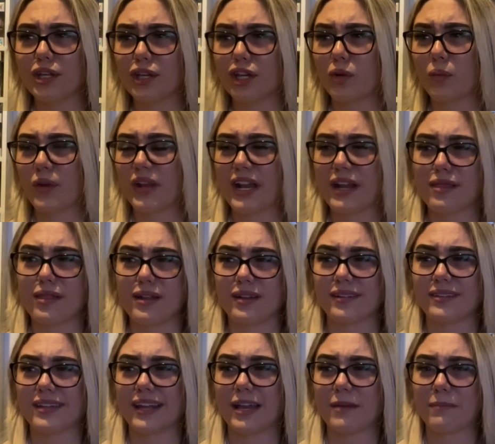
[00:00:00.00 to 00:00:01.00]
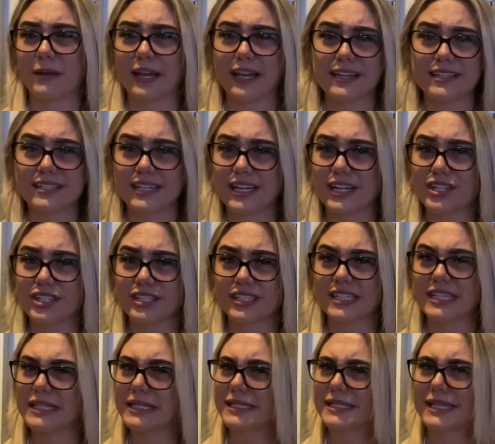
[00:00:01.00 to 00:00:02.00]
You can win anything to like
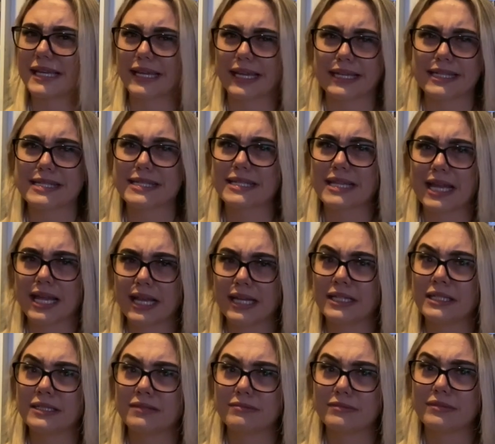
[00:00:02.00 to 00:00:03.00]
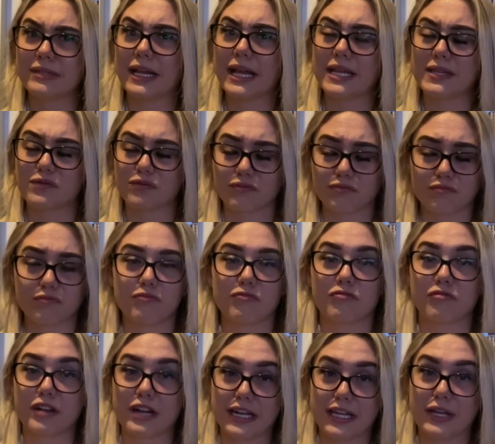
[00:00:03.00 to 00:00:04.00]
PlayStations. Like it's
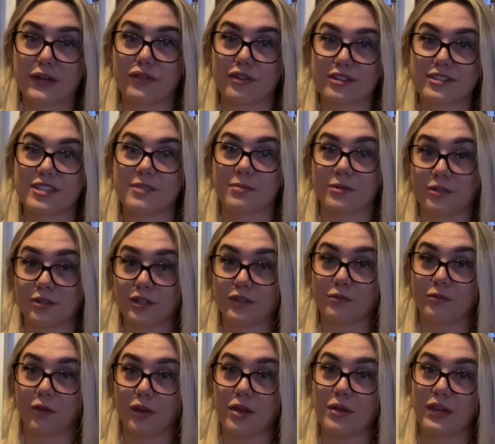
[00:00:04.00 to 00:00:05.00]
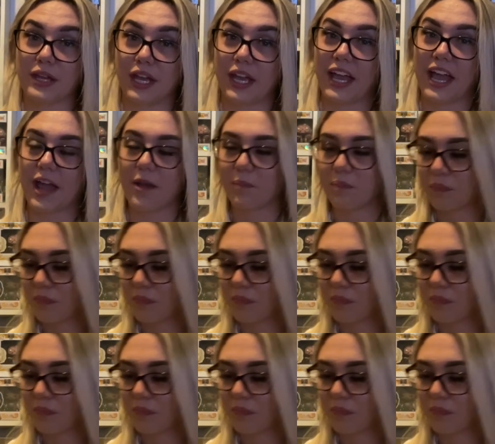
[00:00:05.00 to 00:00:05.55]
really across the board of what you can get.